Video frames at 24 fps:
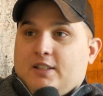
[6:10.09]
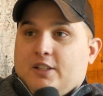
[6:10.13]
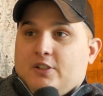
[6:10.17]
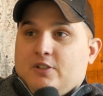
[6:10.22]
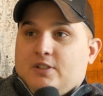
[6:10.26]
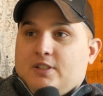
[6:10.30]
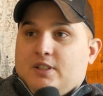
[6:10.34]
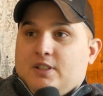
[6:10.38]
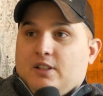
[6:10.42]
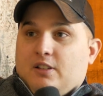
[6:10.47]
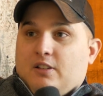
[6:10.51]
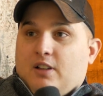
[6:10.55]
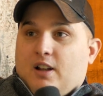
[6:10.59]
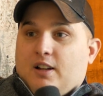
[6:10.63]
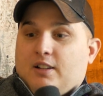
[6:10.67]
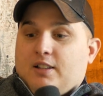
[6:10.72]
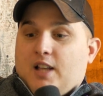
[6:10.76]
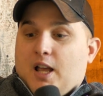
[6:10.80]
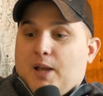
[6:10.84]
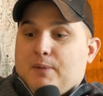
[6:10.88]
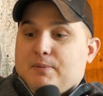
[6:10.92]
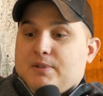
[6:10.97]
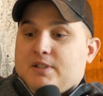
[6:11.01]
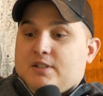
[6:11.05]
that you see a lot of
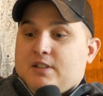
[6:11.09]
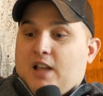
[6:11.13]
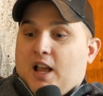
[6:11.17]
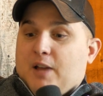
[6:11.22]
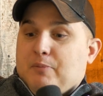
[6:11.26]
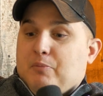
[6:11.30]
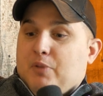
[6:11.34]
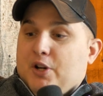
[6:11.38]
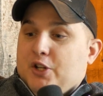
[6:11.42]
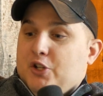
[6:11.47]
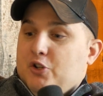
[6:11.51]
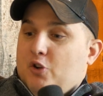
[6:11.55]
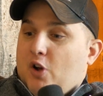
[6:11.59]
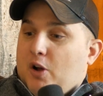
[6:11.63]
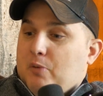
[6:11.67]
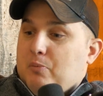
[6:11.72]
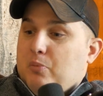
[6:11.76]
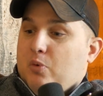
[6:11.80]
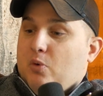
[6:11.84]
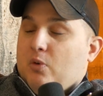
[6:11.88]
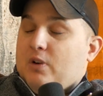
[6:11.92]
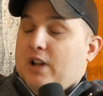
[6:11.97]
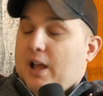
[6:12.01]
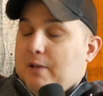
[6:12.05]
times I bring you on
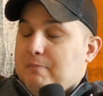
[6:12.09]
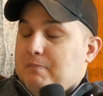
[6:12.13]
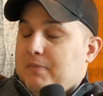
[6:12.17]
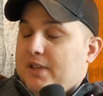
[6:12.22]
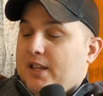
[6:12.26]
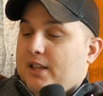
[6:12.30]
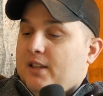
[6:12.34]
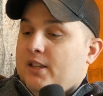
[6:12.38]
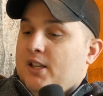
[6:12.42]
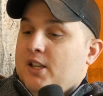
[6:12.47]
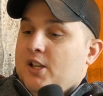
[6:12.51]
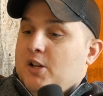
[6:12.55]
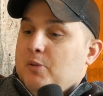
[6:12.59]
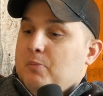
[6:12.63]
board, not me,